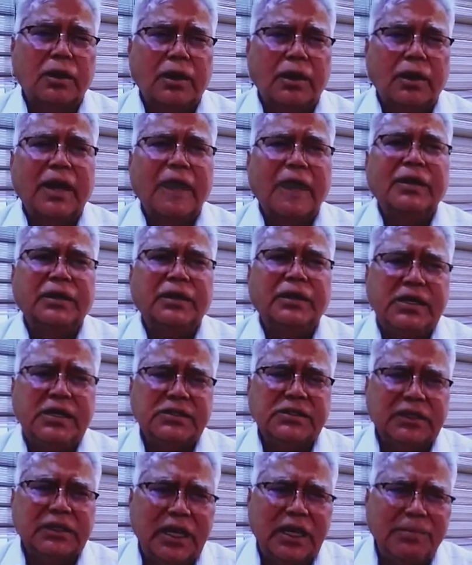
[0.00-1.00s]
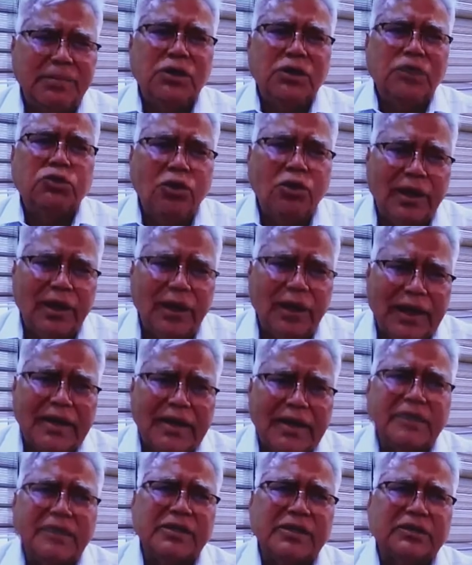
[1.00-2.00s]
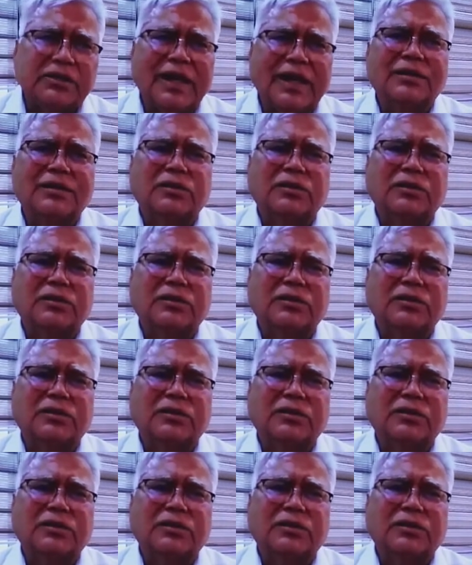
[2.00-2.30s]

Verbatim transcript: and he is able to link his health,